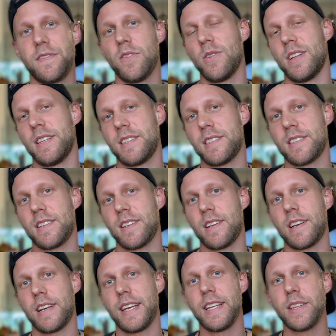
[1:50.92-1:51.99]
wallets
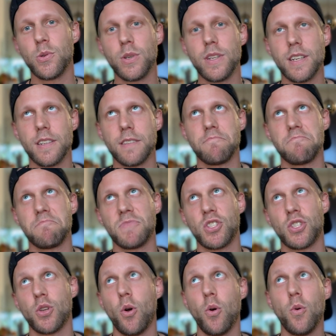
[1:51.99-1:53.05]
into the
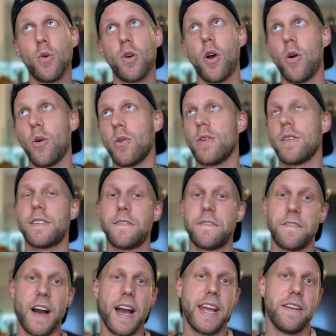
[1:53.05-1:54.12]
so-called
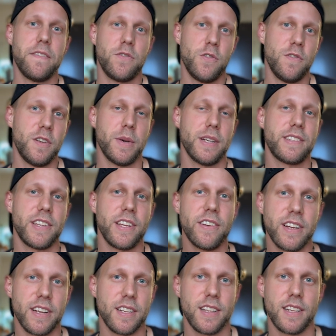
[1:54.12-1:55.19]
FineWoven
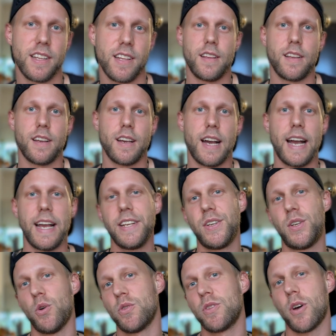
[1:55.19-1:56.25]
material. I
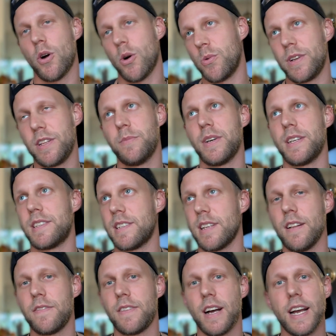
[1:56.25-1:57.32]
don't own it
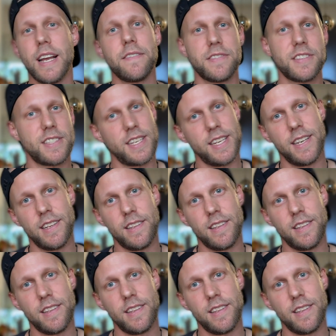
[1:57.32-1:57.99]
myself. I have seen